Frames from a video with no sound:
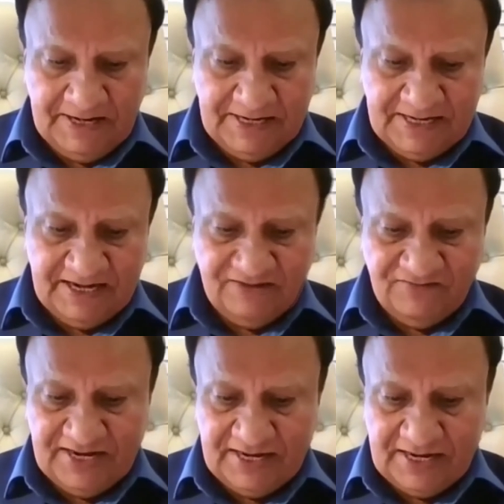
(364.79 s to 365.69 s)
It in a
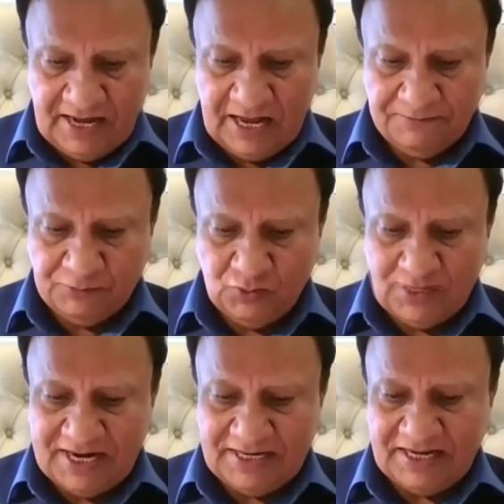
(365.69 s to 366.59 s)
way helps
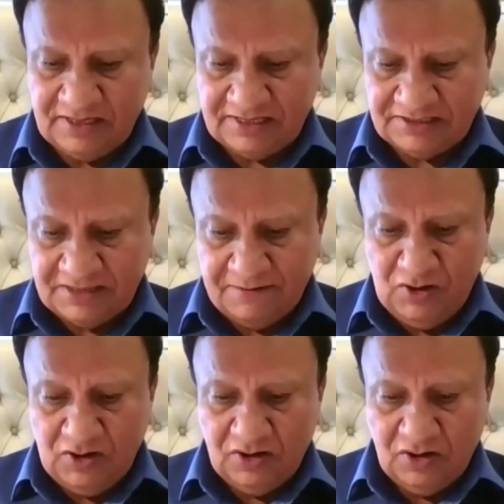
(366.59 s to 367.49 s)
to get
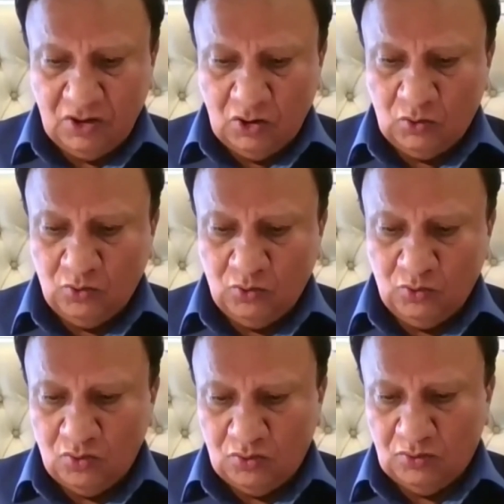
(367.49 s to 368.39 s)
accustomed
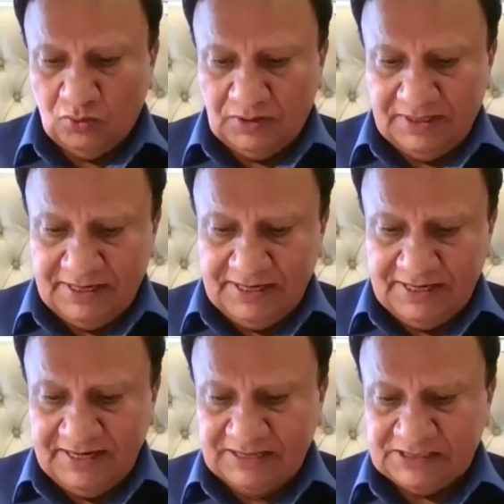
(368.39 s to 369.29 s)
to it
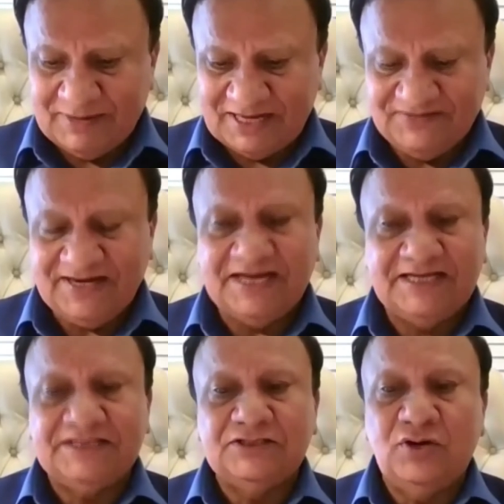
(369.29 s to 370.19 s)
in specific
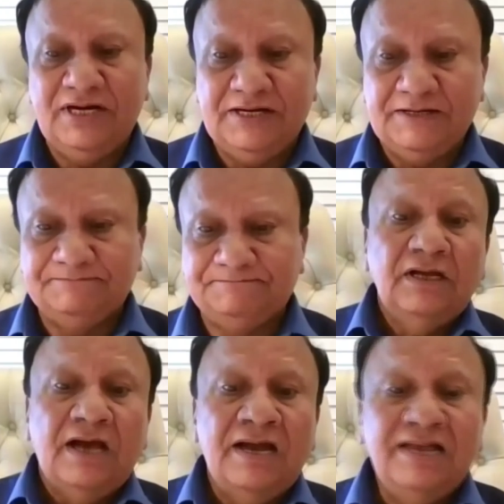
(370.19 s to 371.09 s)
cases only.
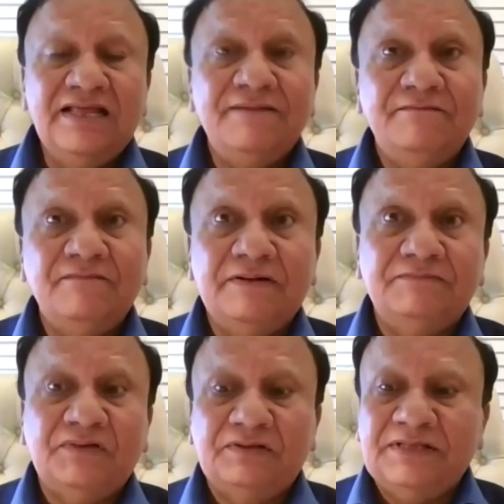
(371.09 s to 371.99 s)
Another
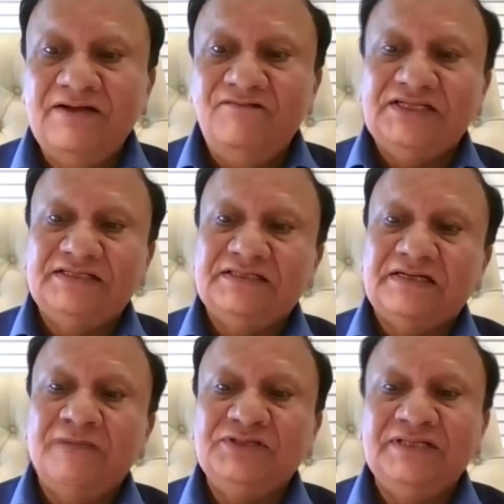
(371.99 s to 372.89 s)
thing which is
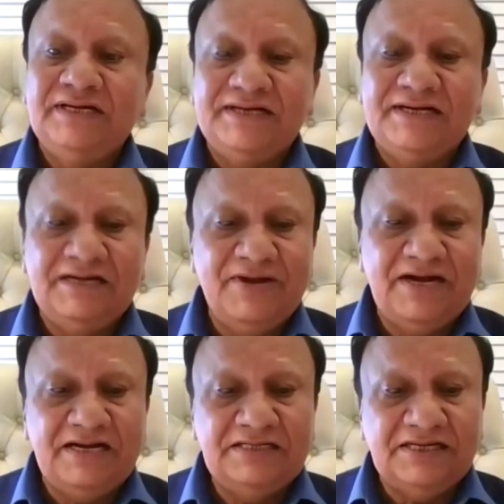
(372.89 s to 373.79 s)
comes in the
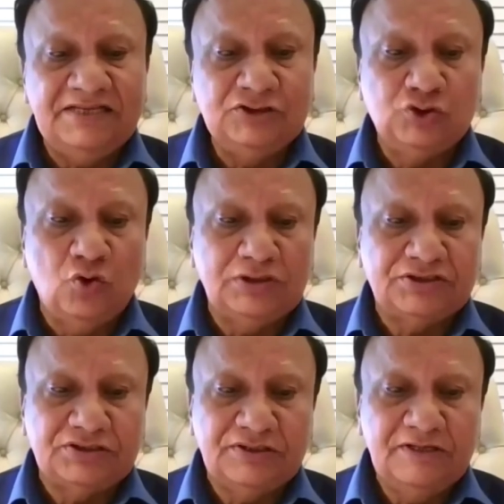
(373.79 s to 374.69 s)
treatment is insoles.